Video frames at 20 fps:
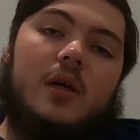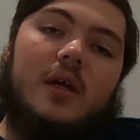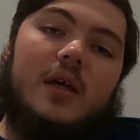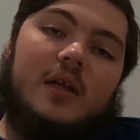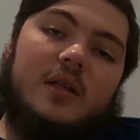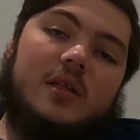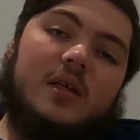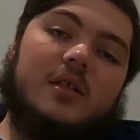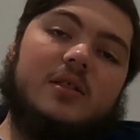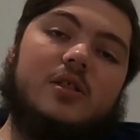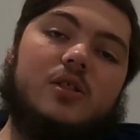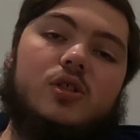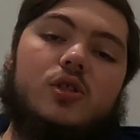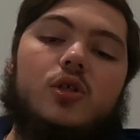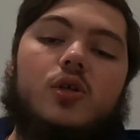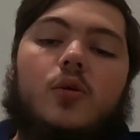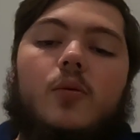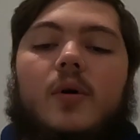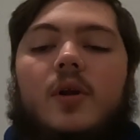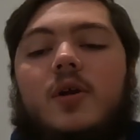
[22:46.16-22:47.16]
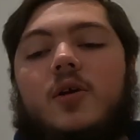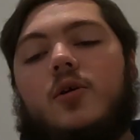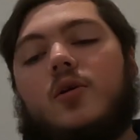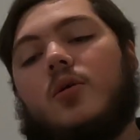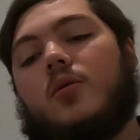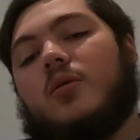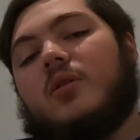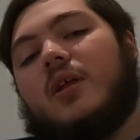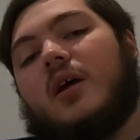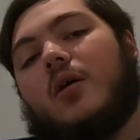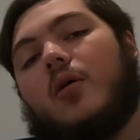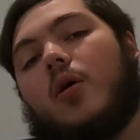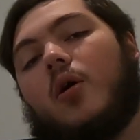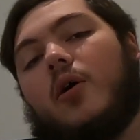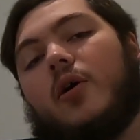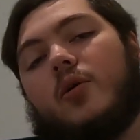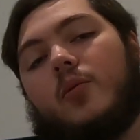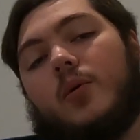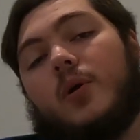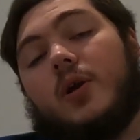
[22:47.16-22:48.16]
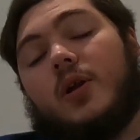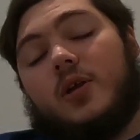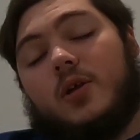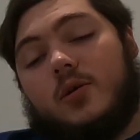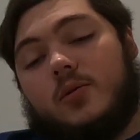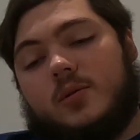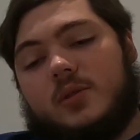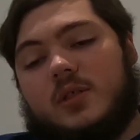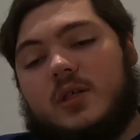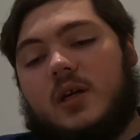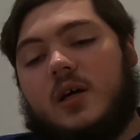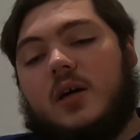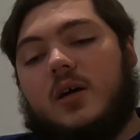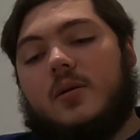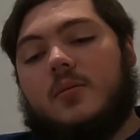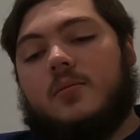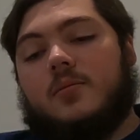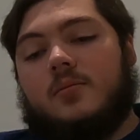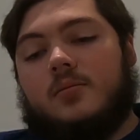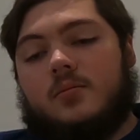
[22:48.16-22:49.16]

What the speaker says: It doesn't do you any good without hardware to use it on.